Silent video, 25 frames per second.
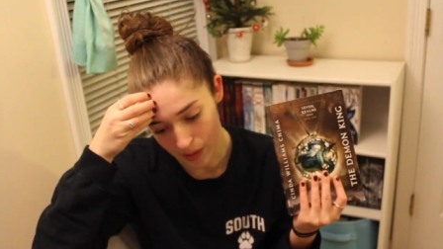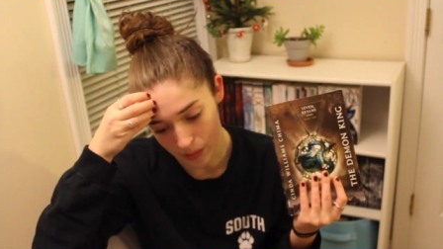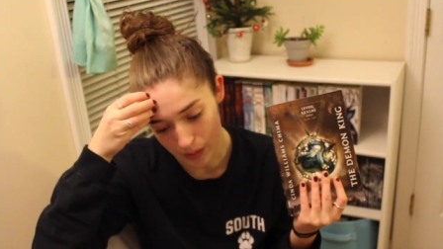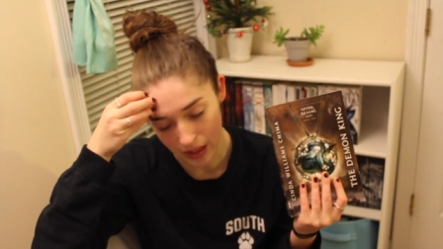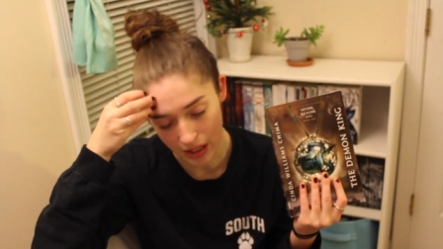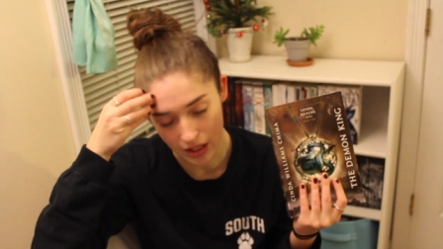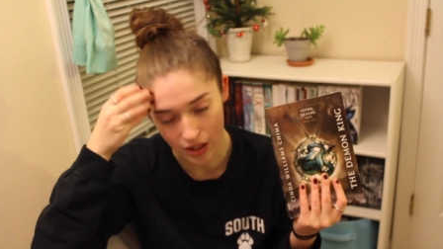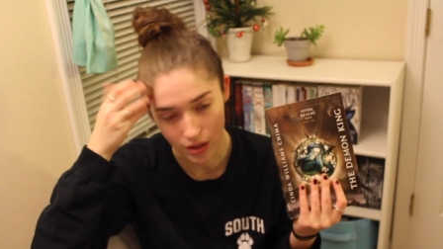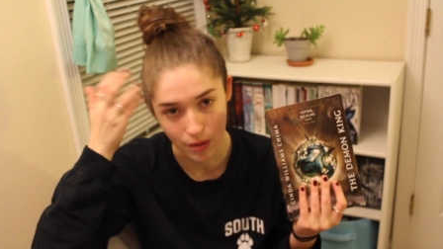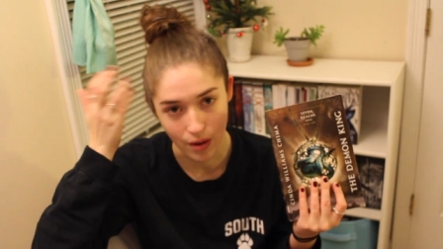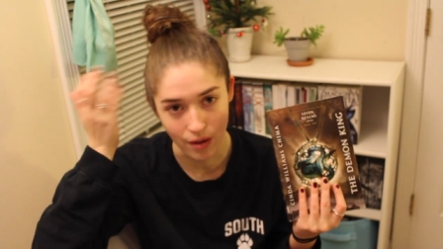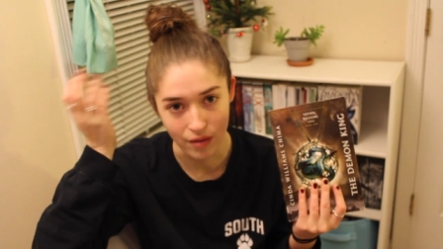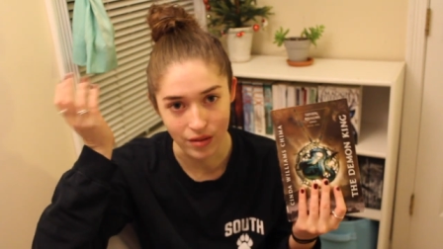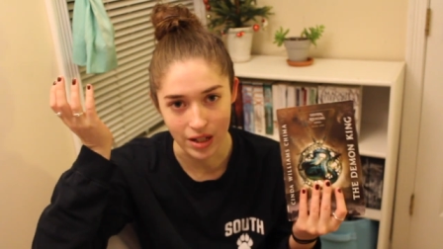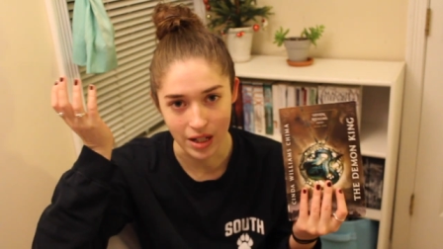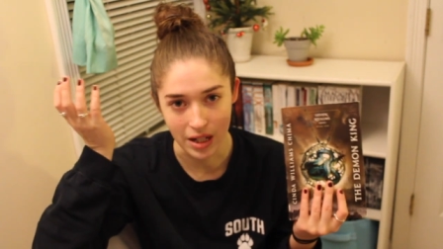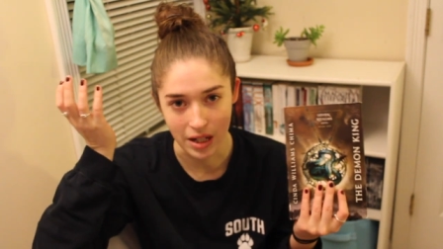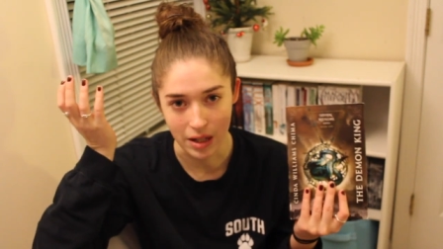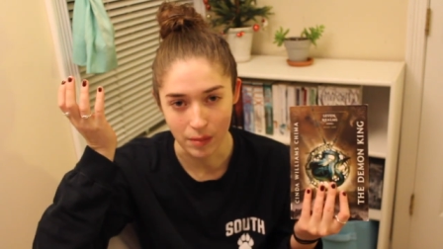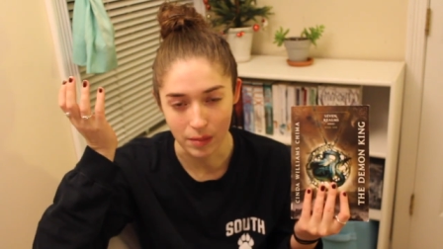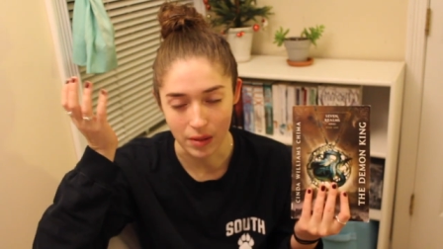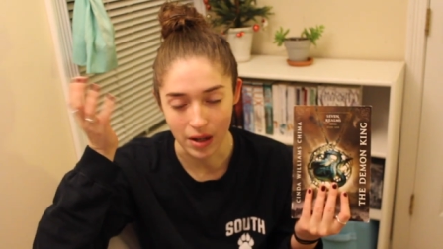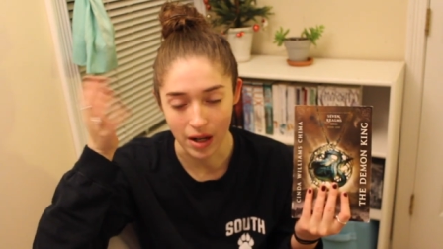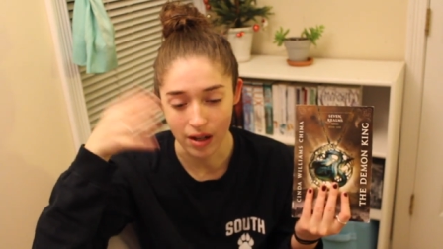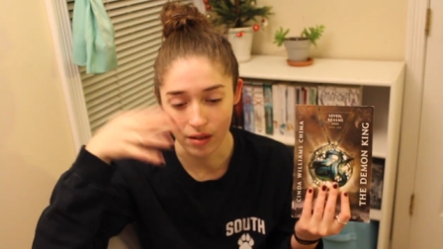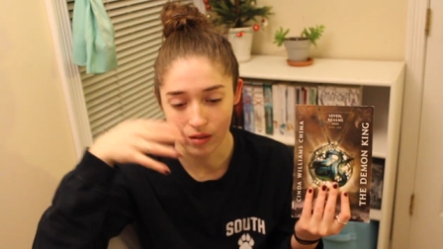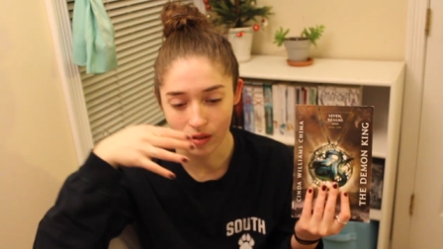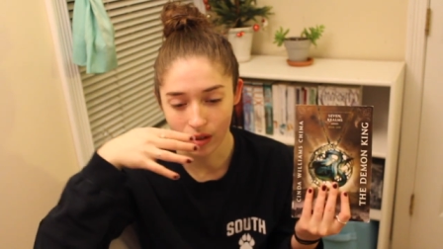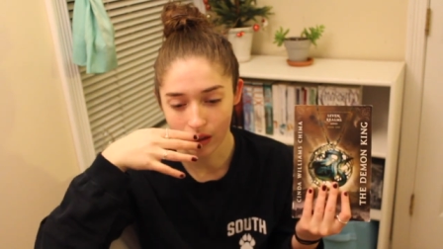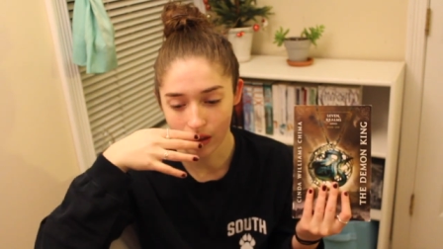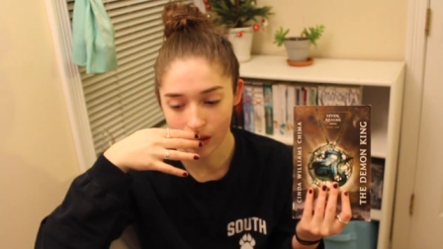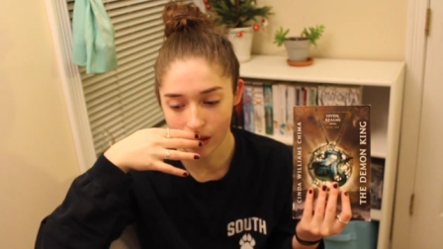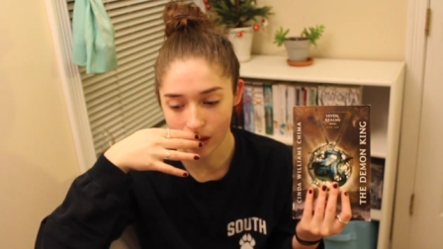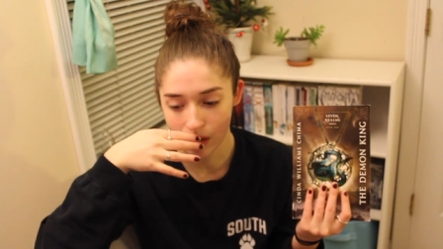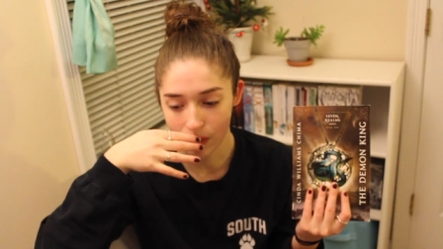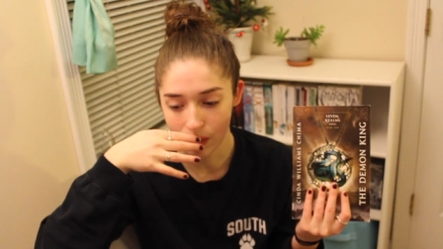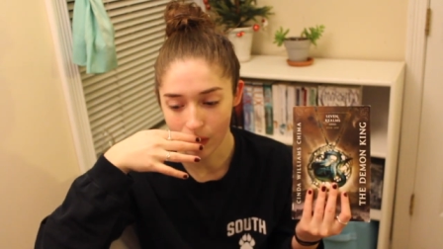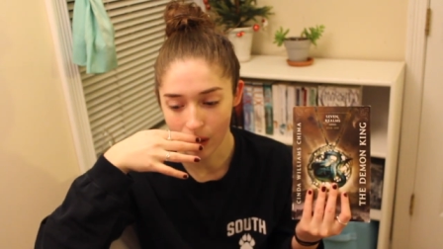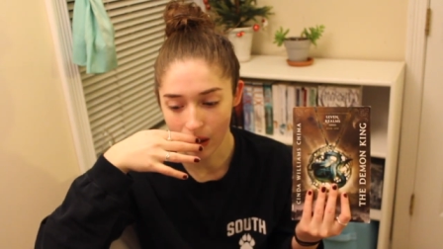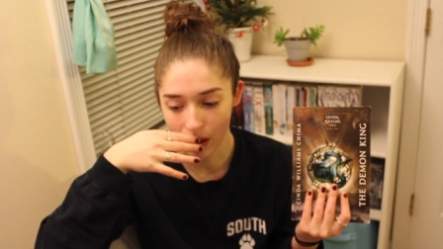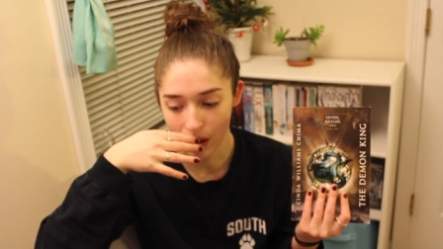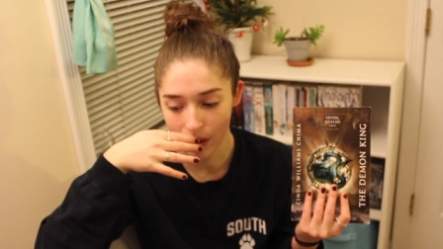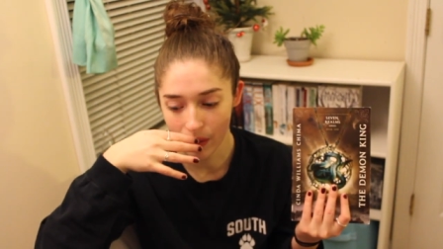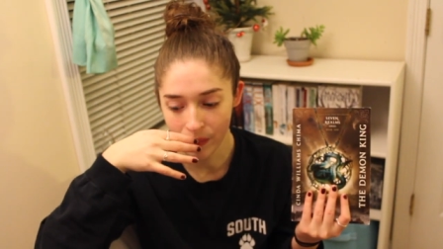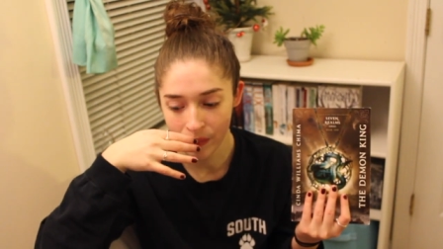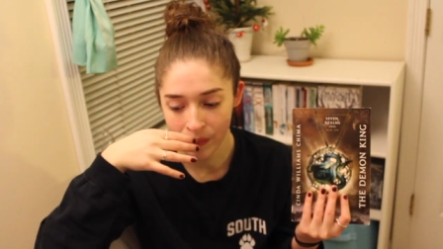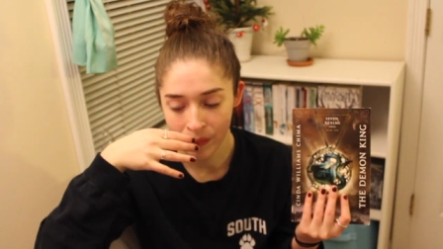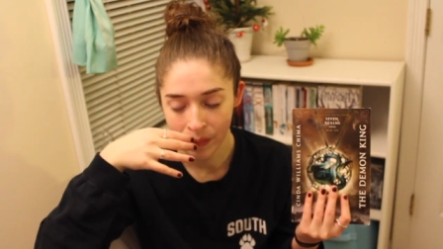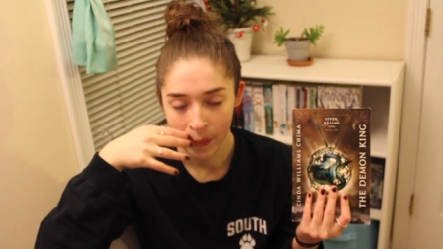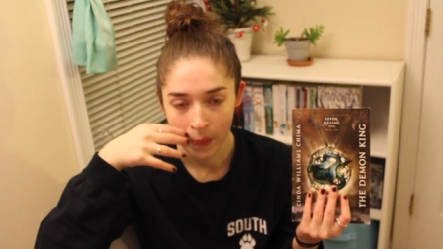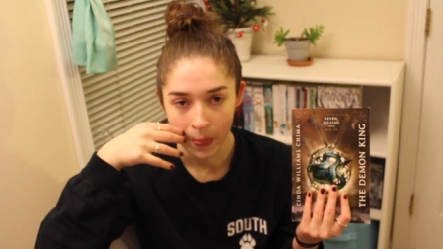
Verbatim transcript: but I do have to get up kind of early tomorrow